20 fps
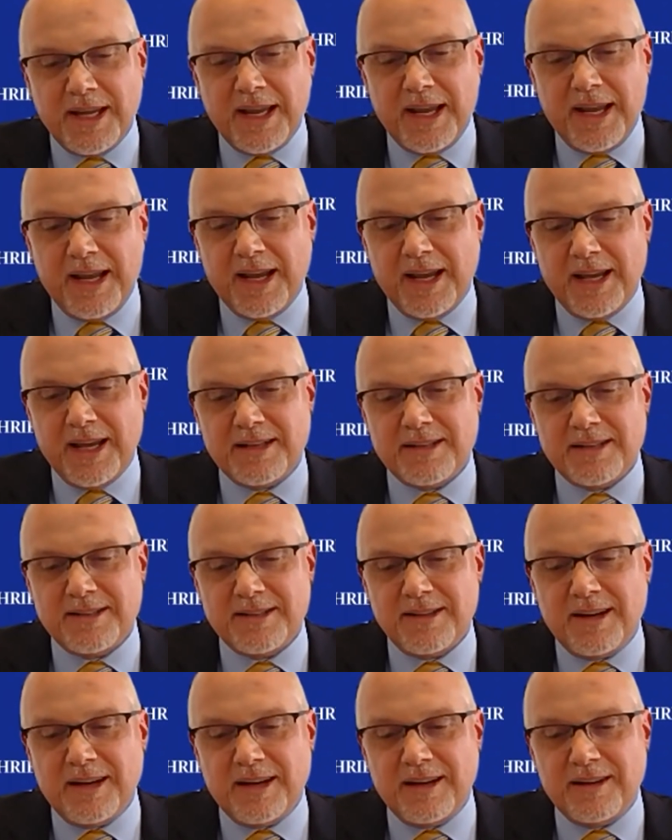And
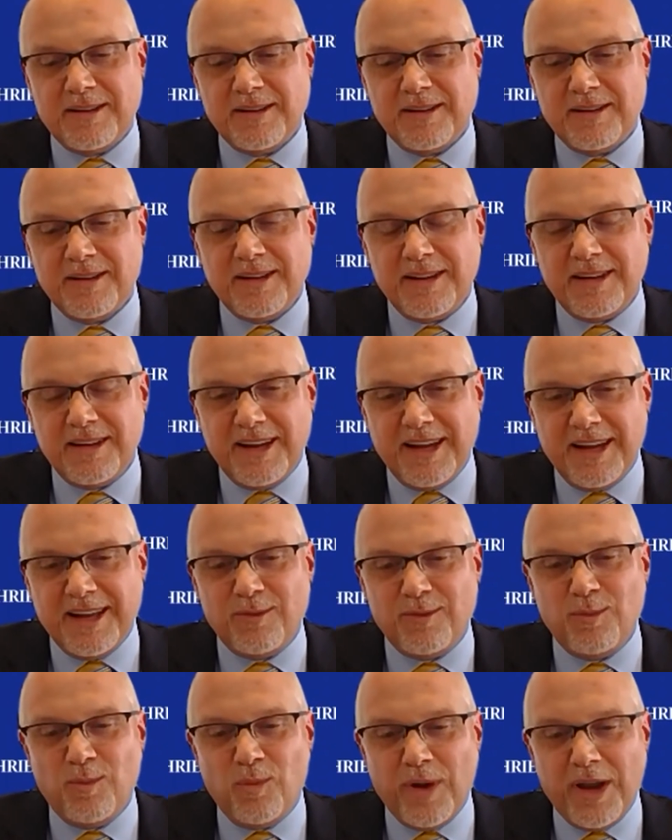
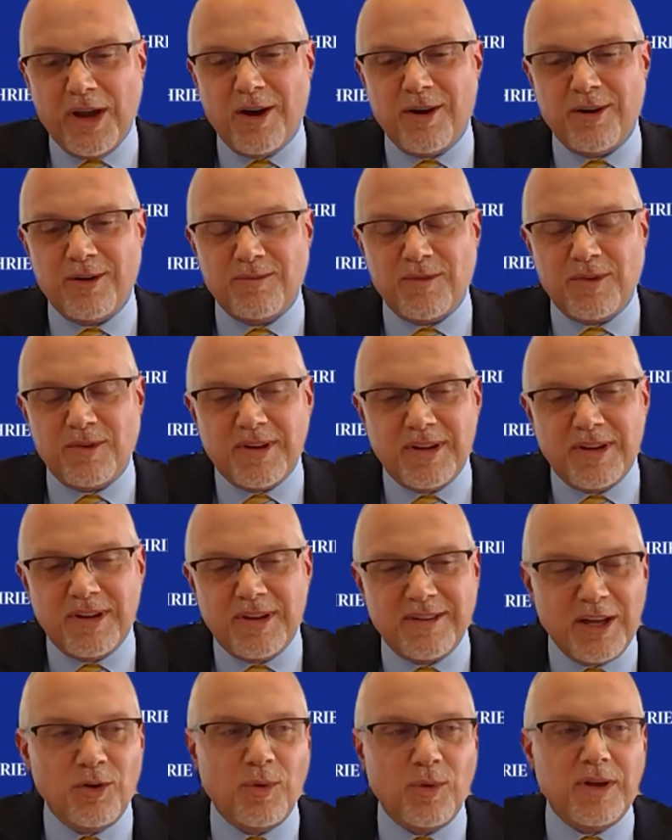we are
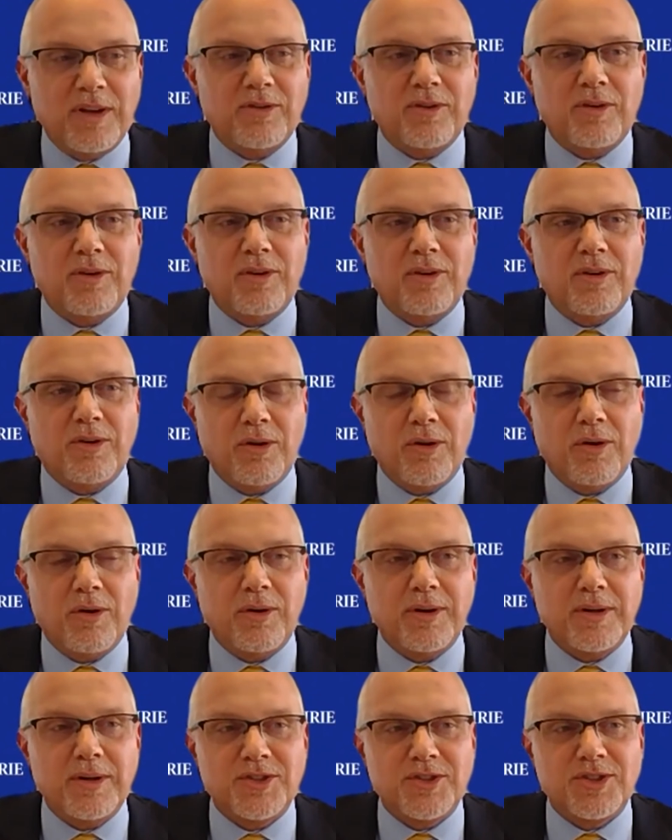continuing to
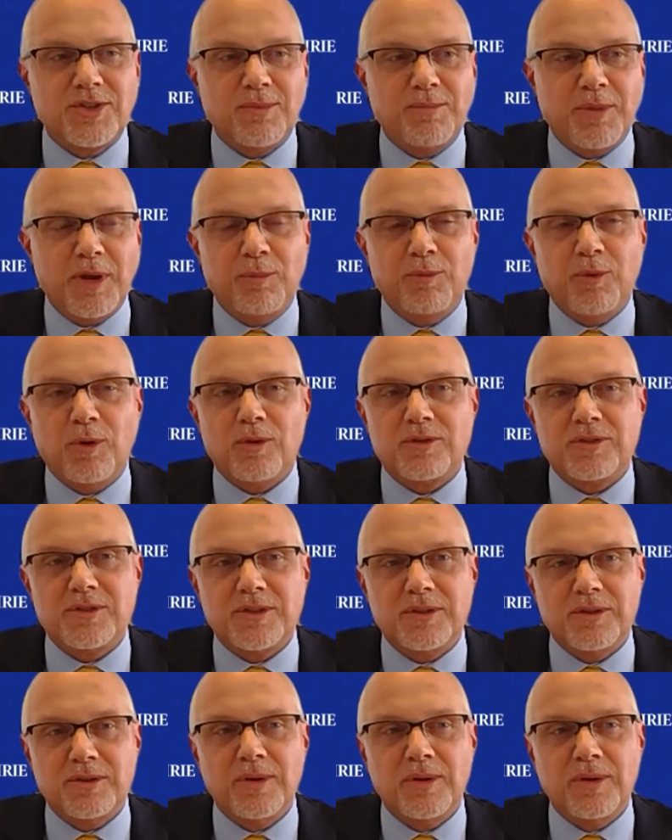encourage people
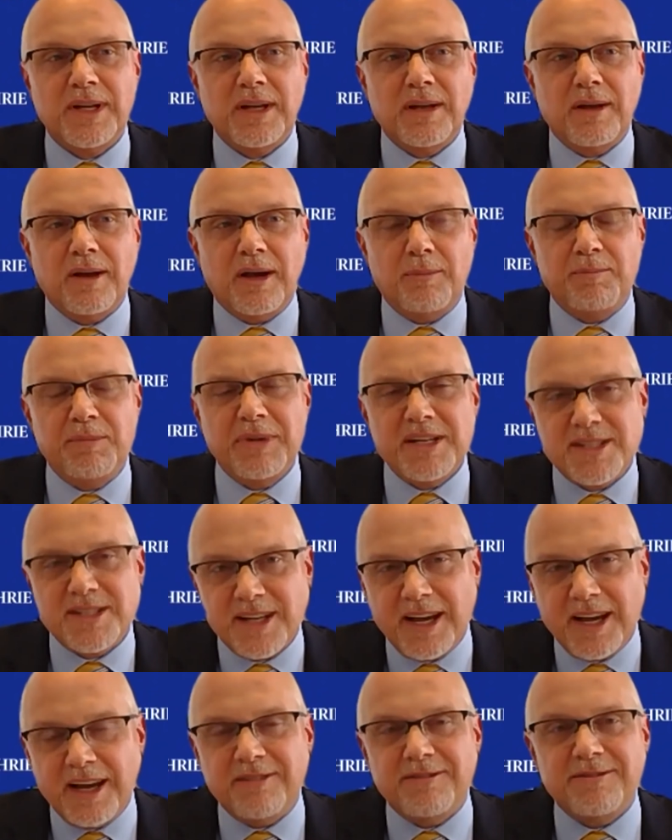to be
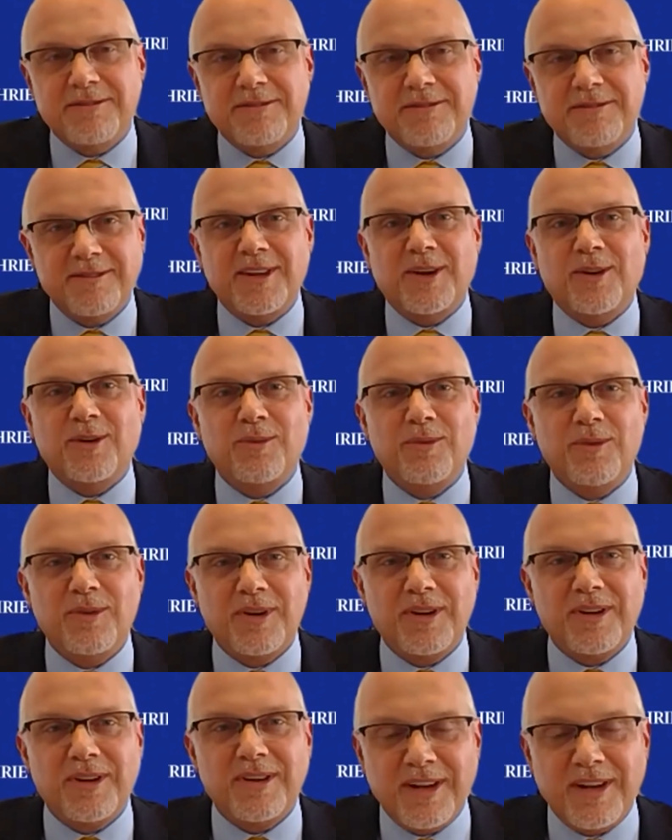safe,
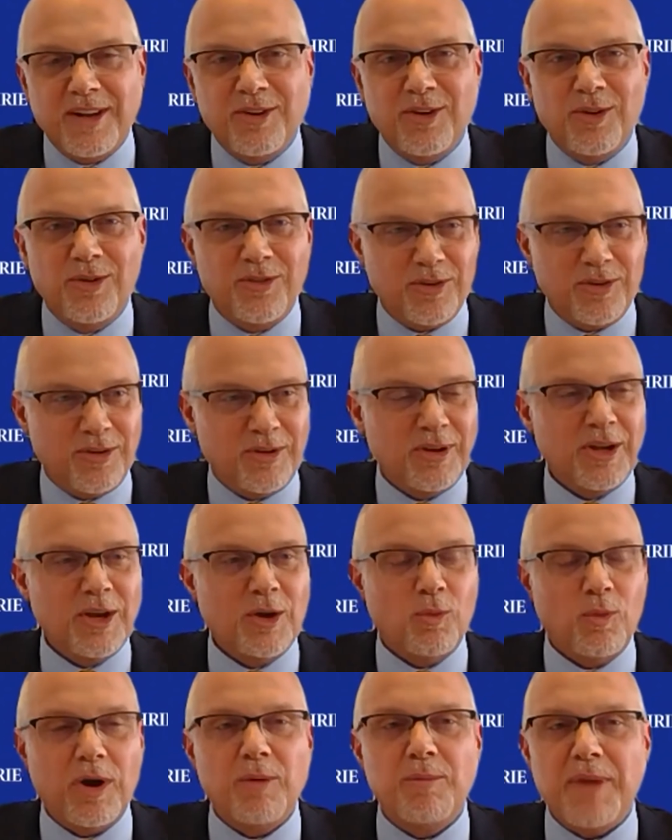continue to
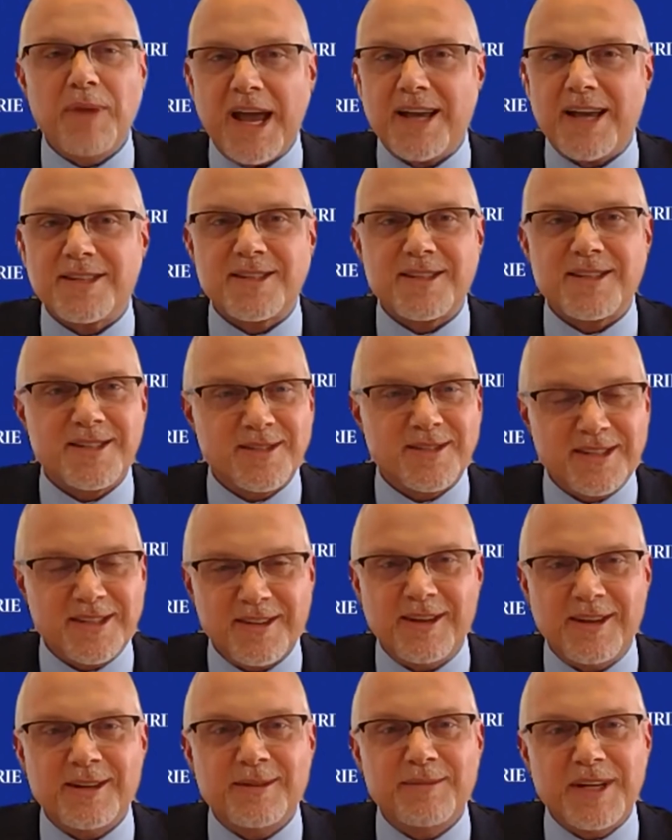wear masks
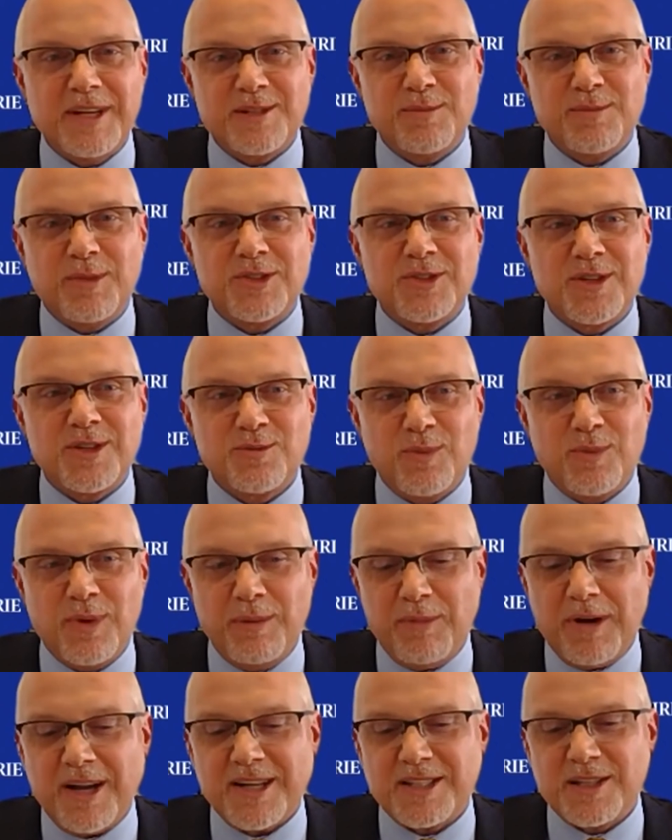as much as we
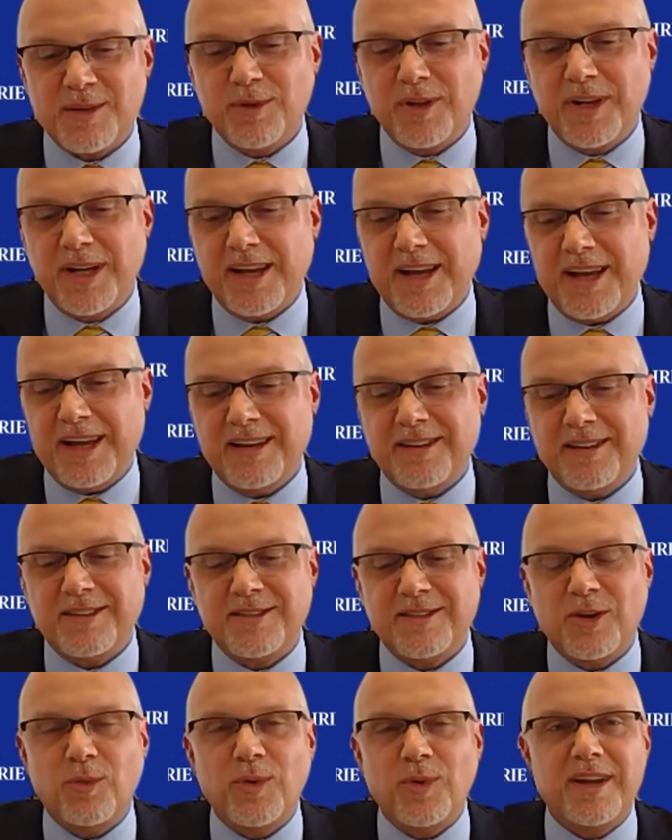possibly can
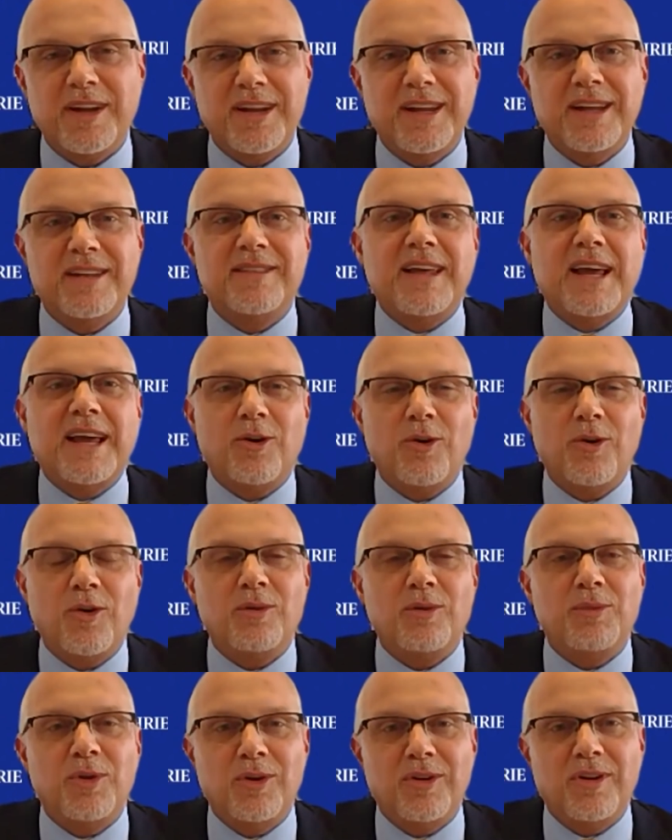until we can get that
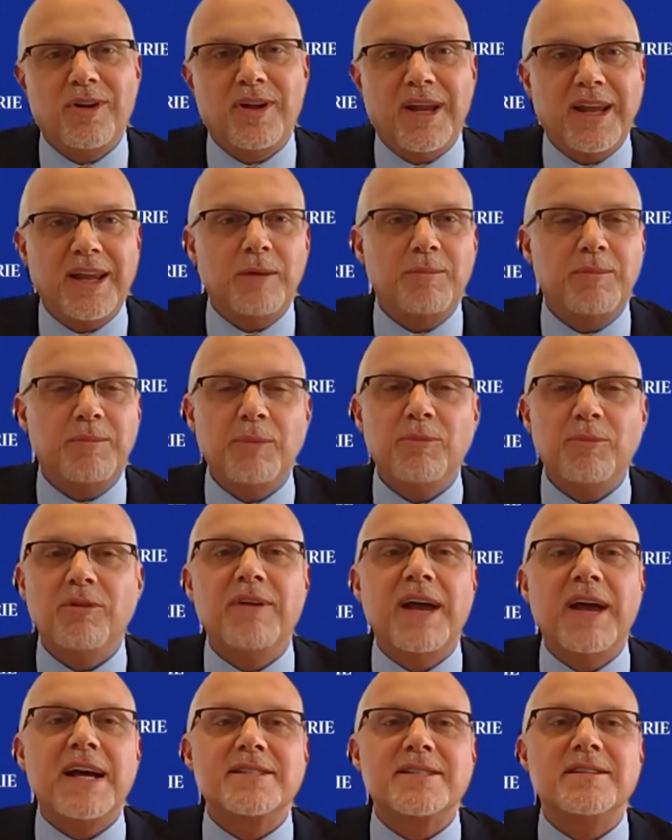herd immunity and get people
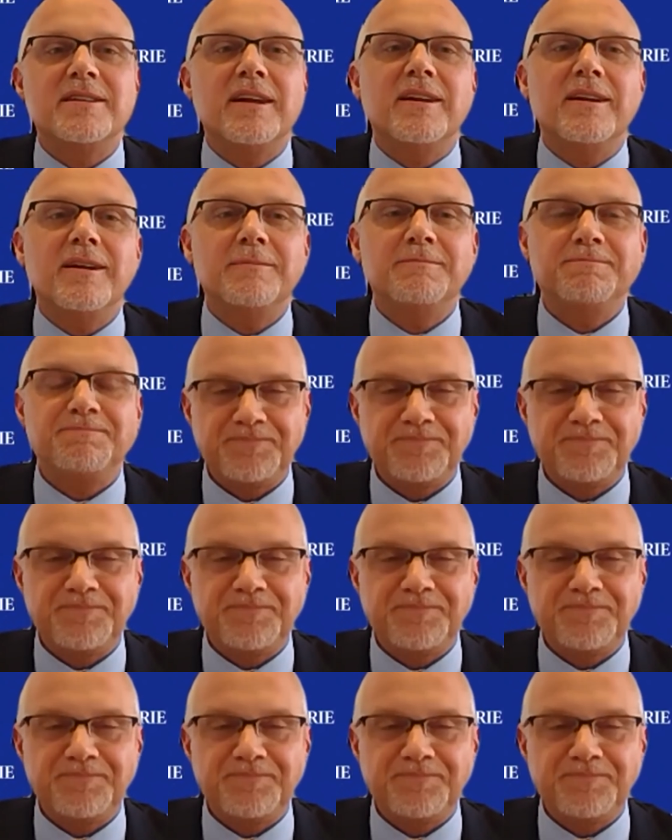vaccinated.